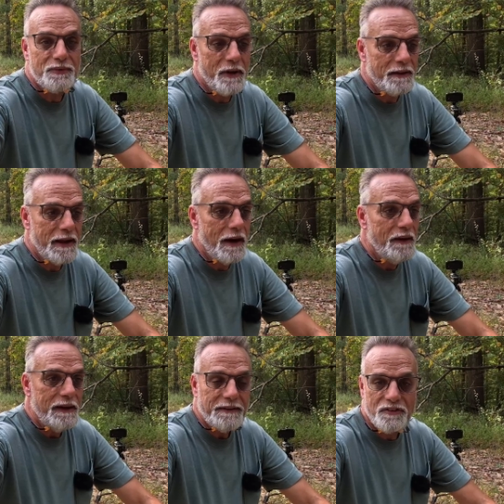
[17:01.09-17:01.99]
right now.
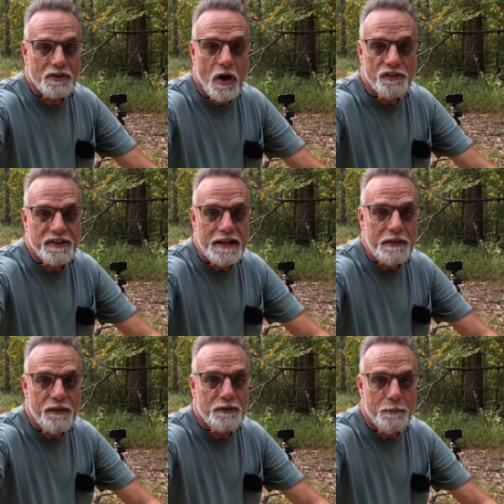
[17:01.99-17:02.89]
It doesn't cost
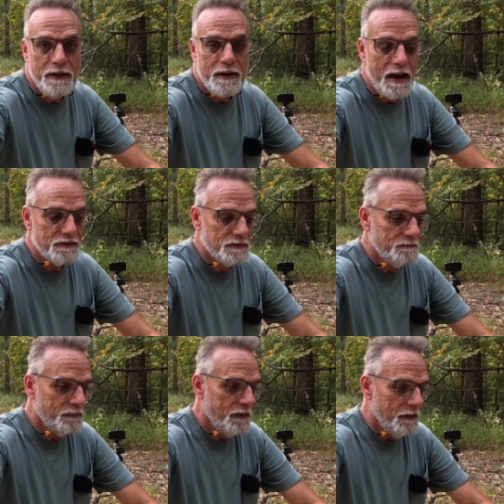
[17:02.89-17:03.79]
anything to be nice.
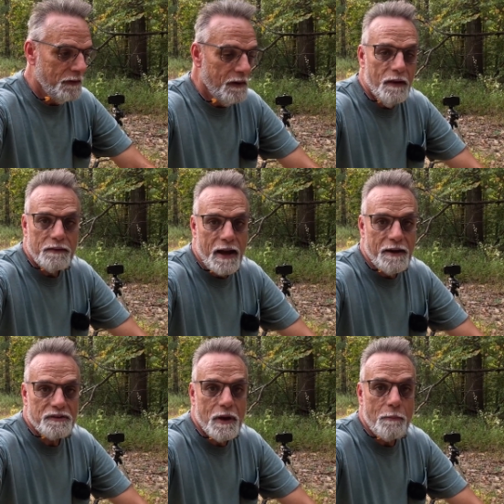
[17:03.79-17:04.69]

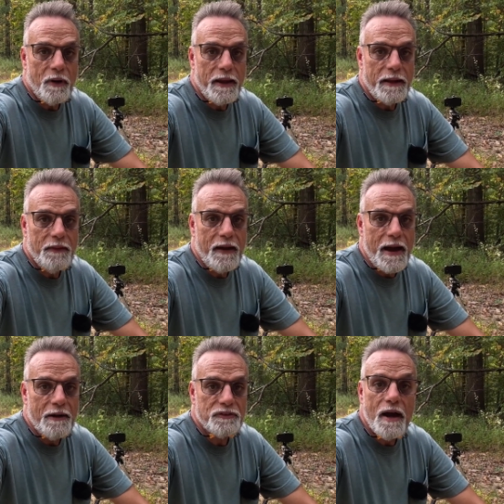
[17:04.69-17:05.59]
Guys, I'm going to head to the
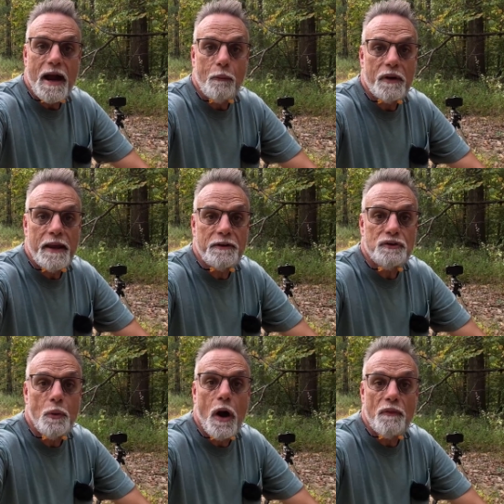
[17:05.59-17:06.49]
house. I will catch
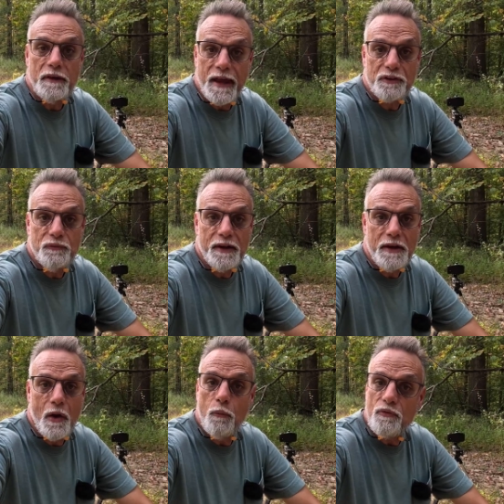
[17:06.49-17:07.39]
you on the next
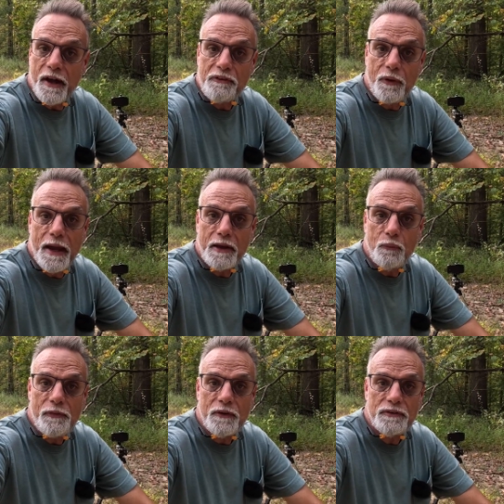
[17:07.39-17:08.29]
video. Thanks for hanging
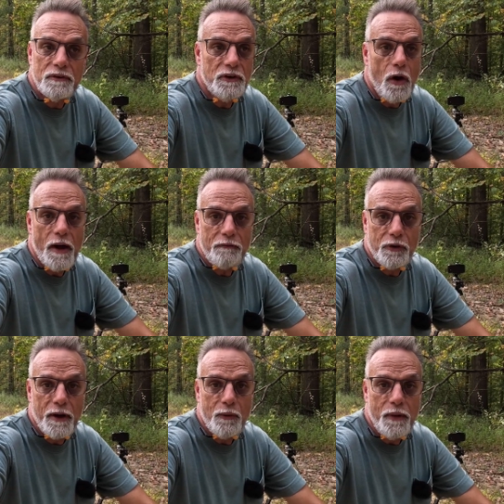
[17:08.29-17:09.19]
with us. Y'all have a
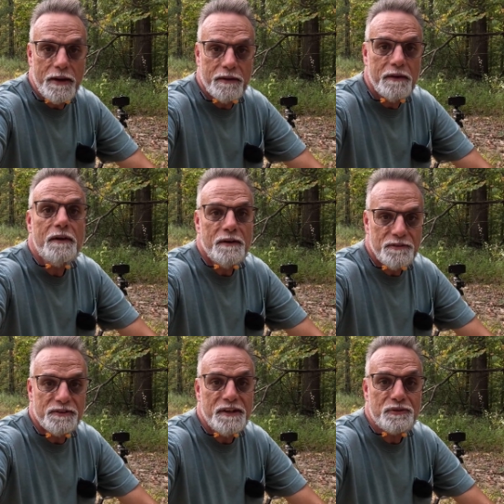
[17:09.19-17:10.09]
great week.
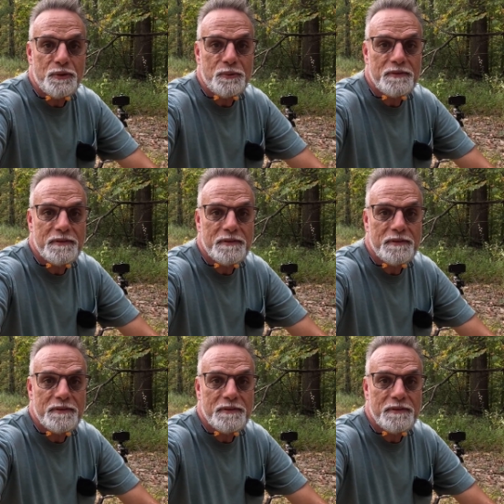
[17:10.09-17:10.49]
See you soon.